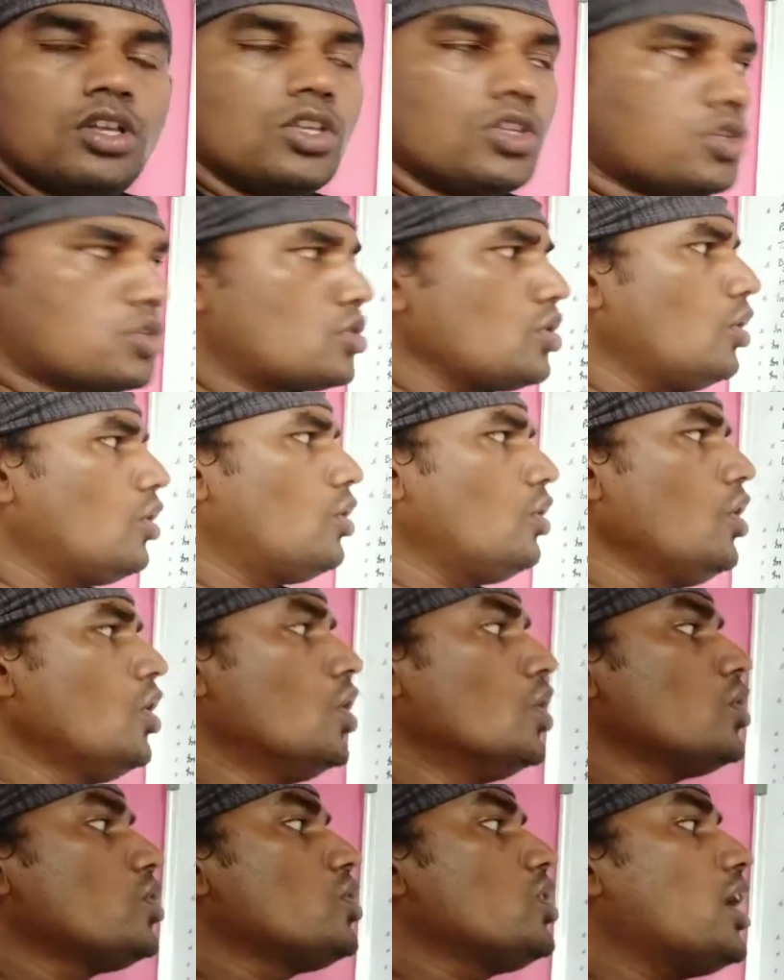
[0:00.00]
So
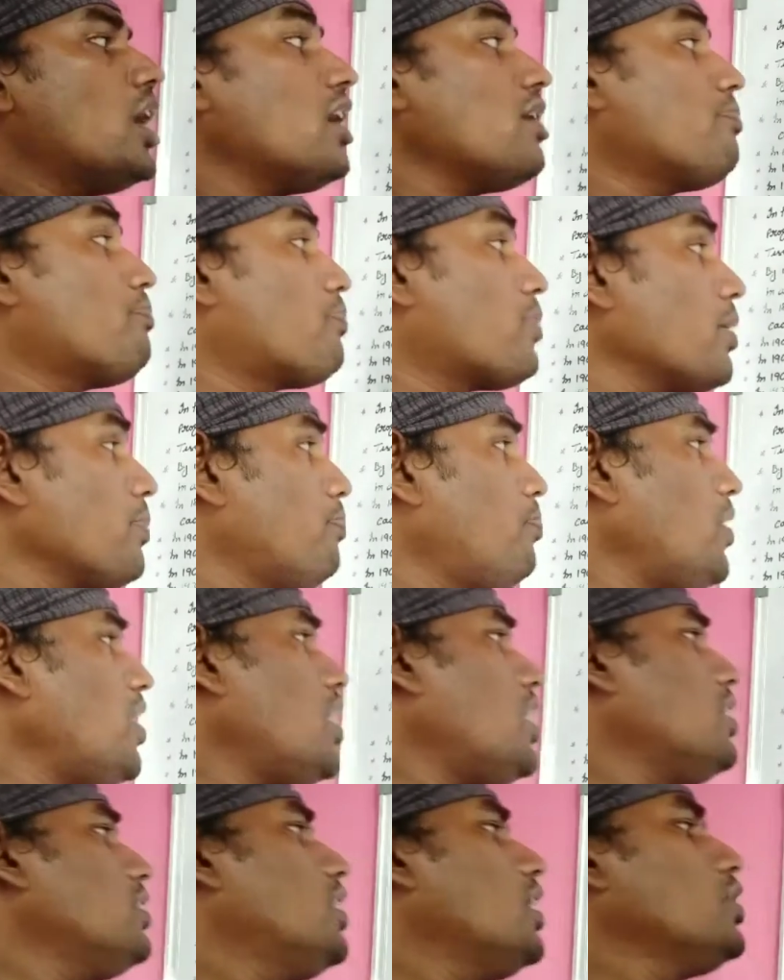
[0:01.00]
we are
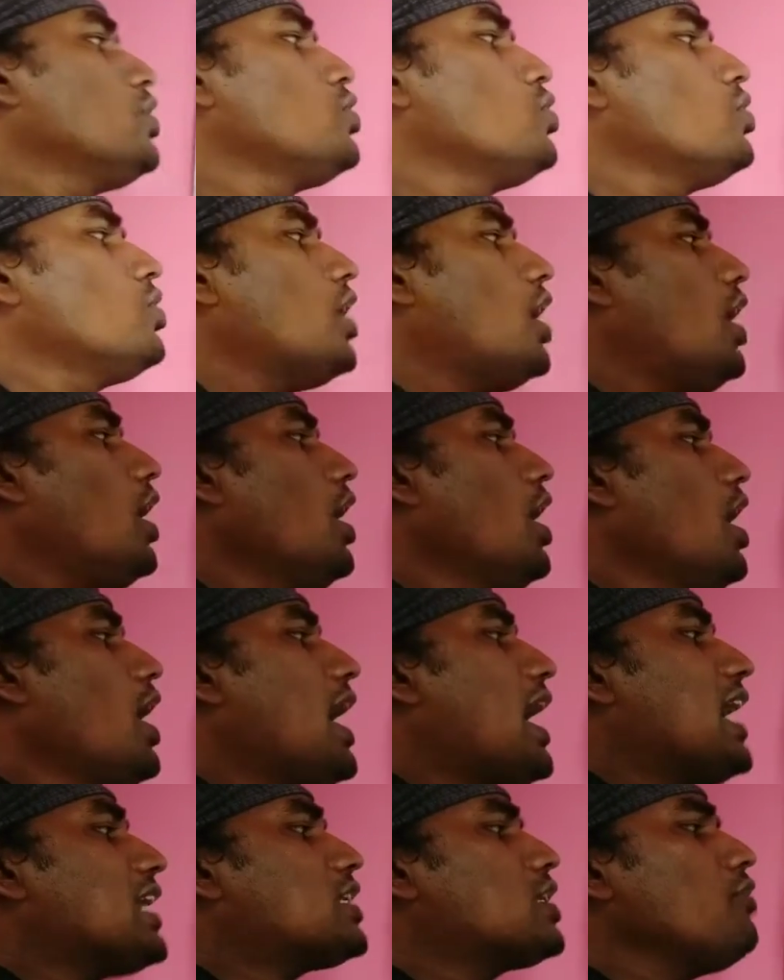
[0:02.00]
prepared the new
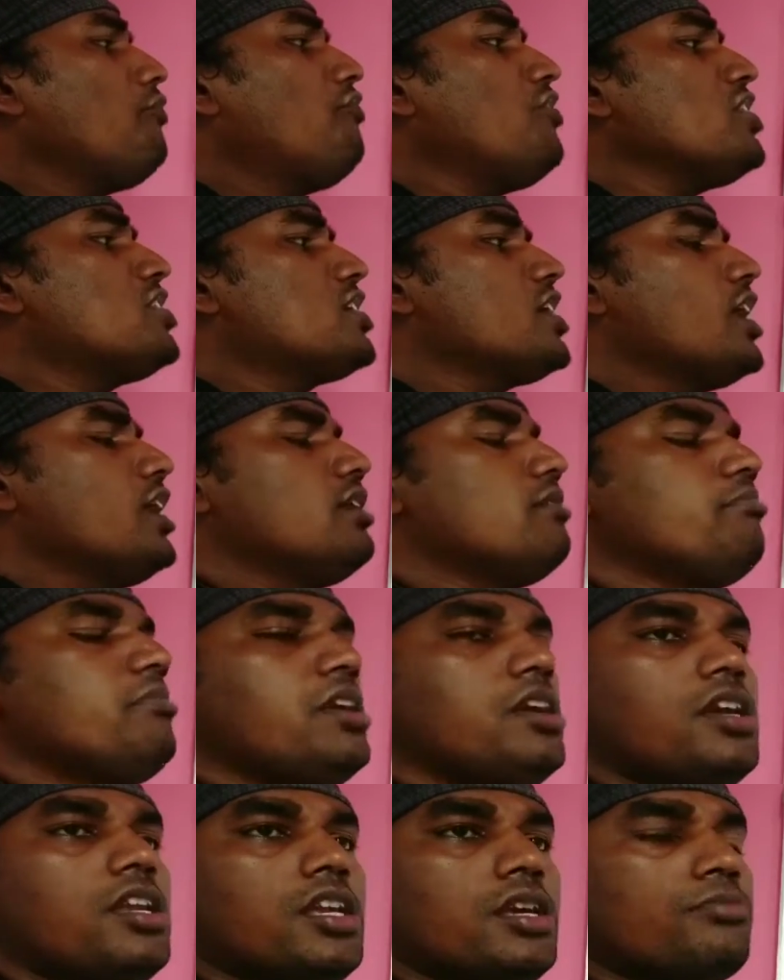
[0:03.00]
artificial
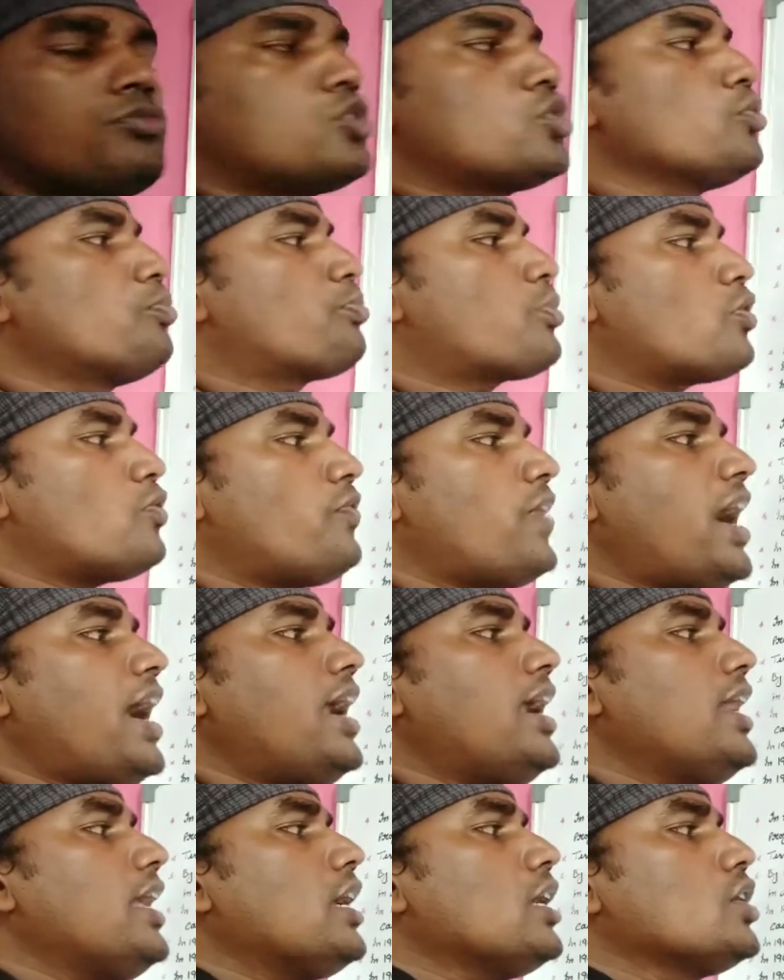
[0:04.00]
medium to
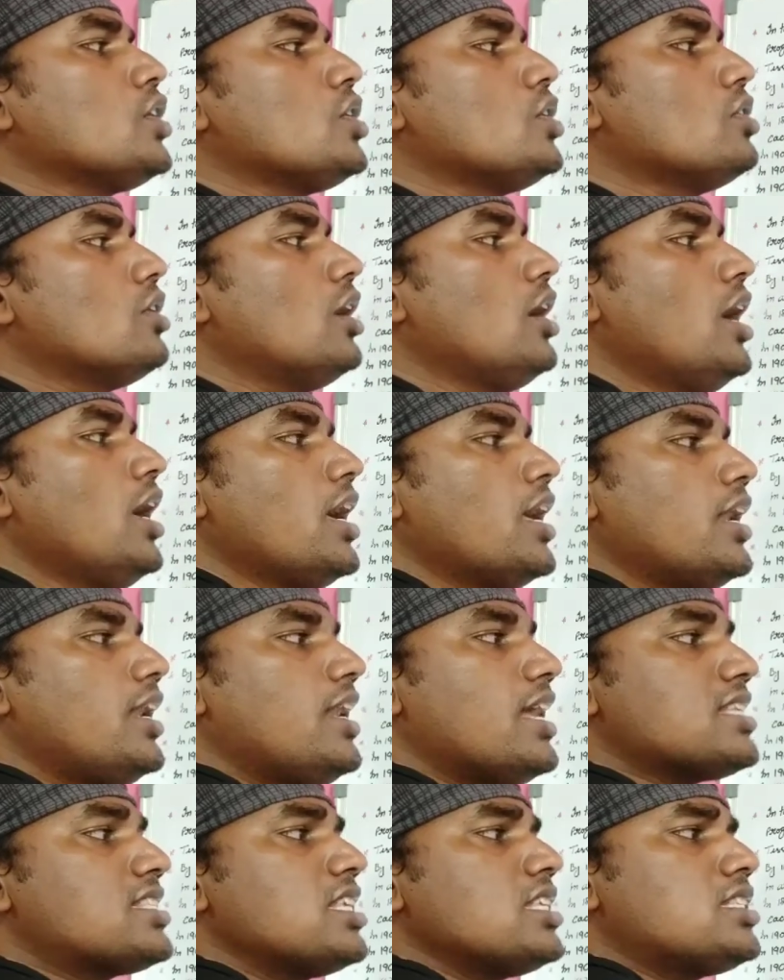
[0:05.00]
providing
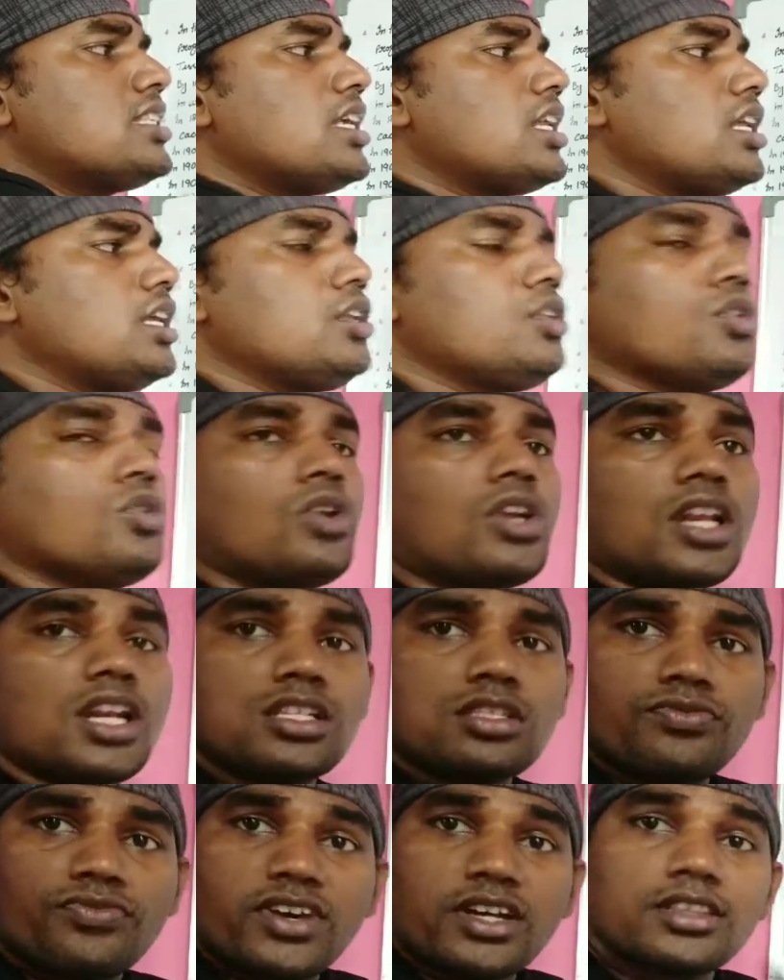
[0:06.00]
necessary
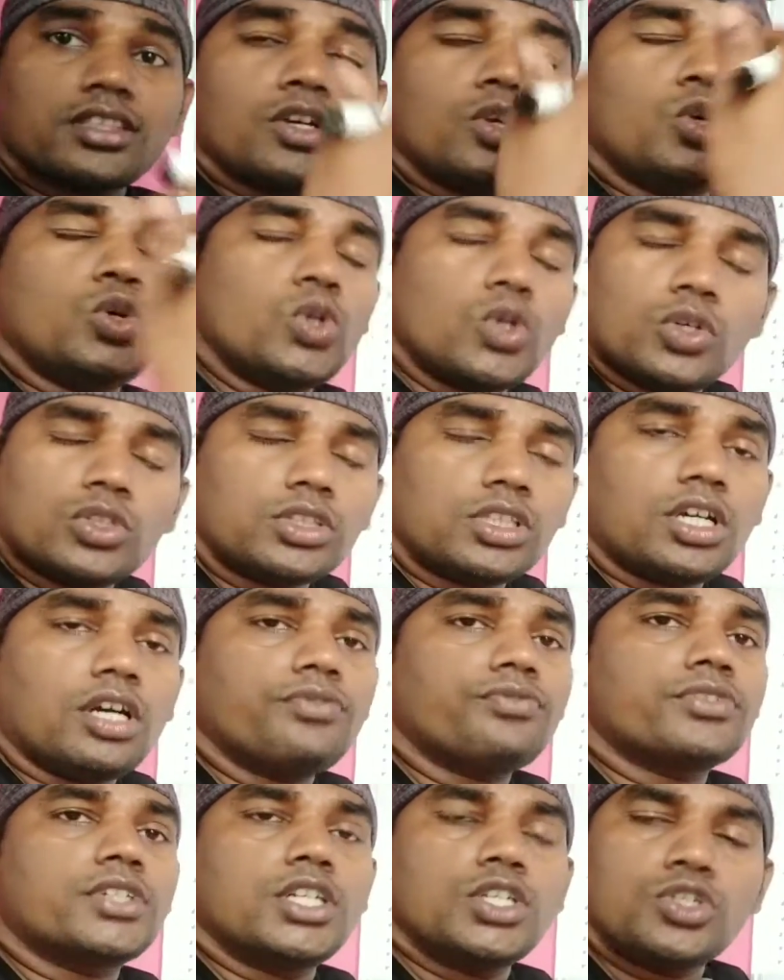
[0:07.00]
nutrients for the growth
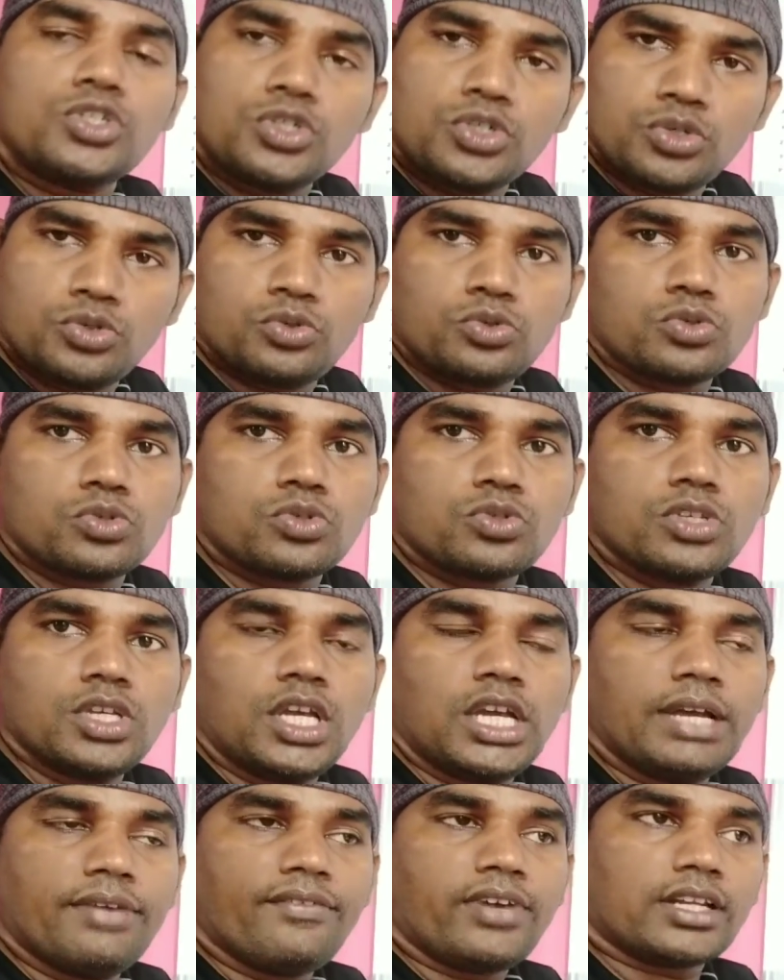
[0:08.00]
of tissues,
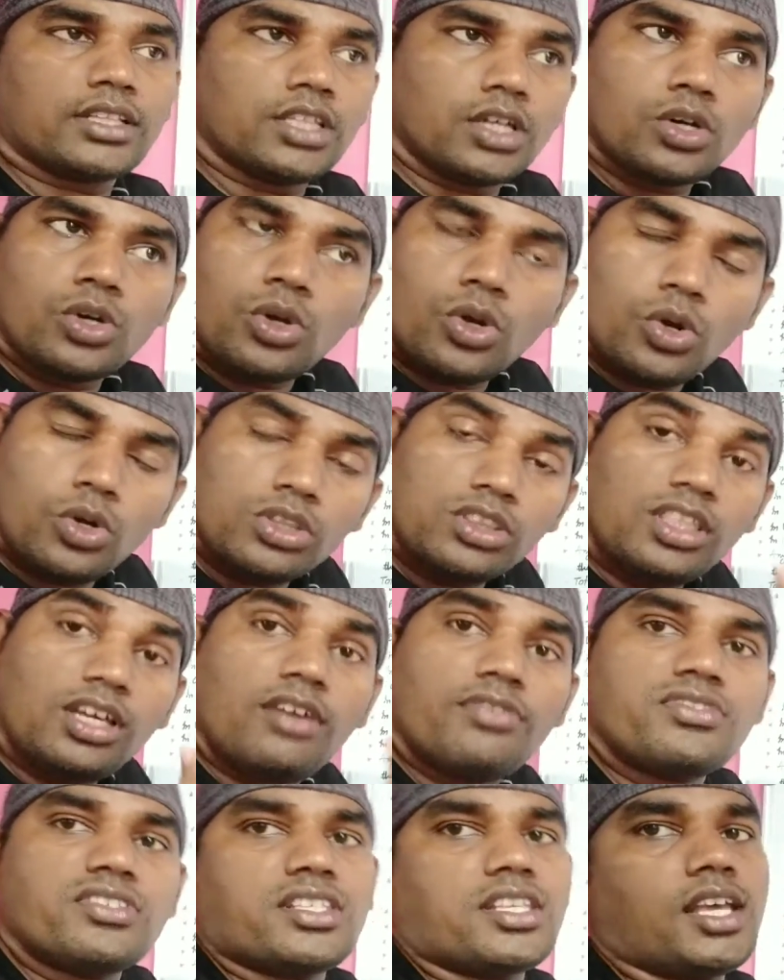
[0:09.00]
for the growth
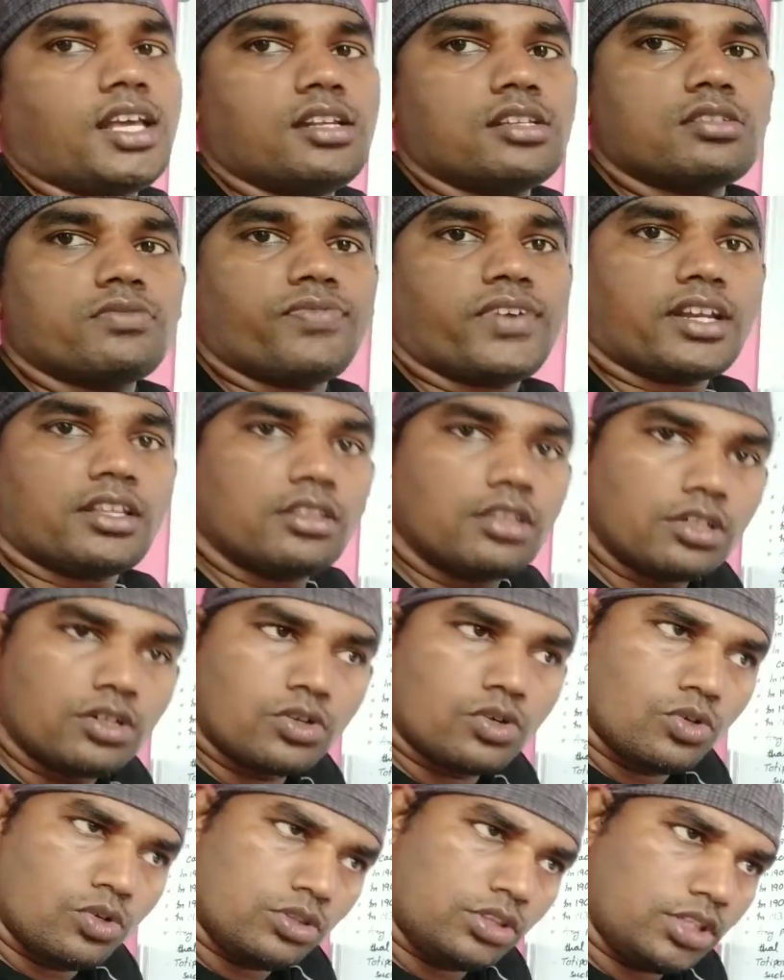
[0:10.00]
of cells, for the
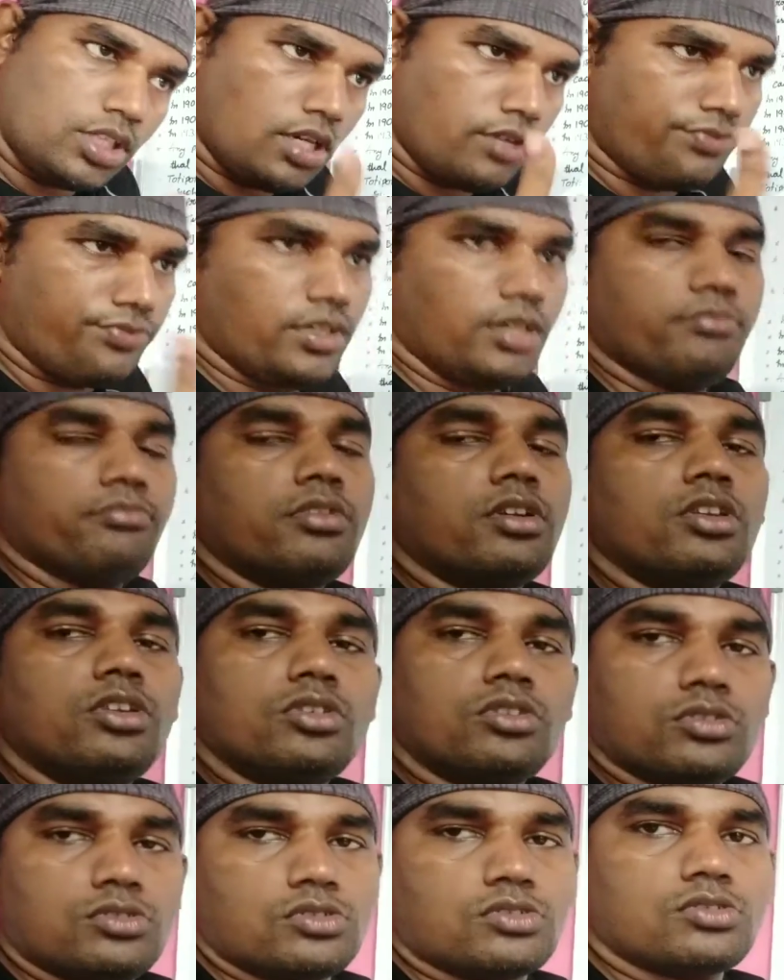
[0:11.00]
growth of
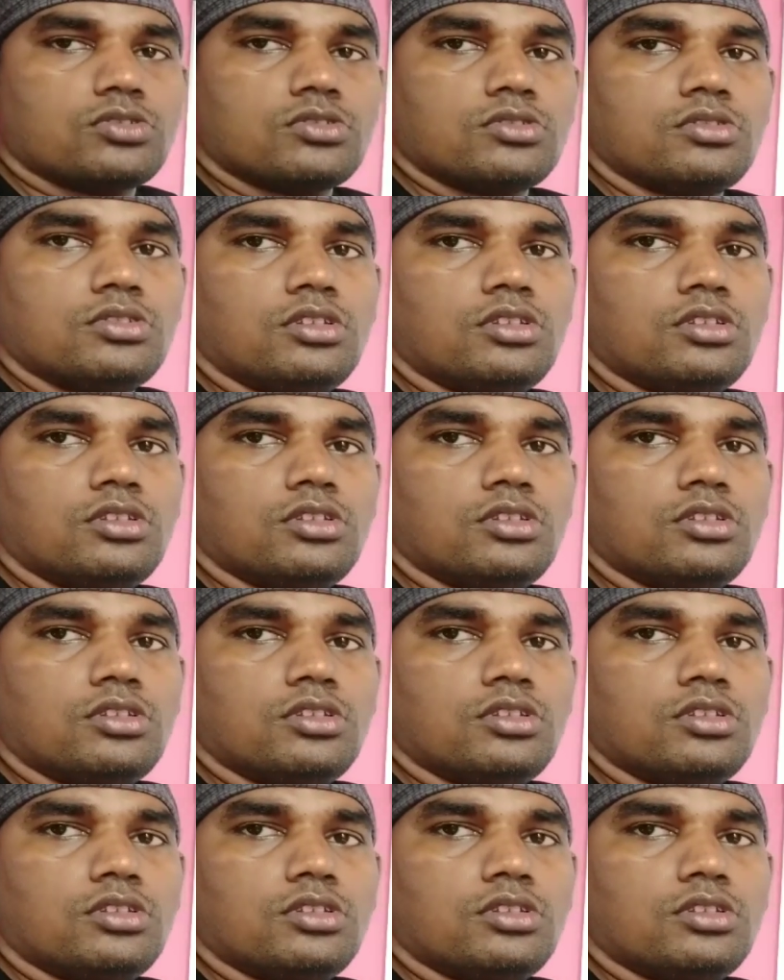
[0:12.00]
embryos.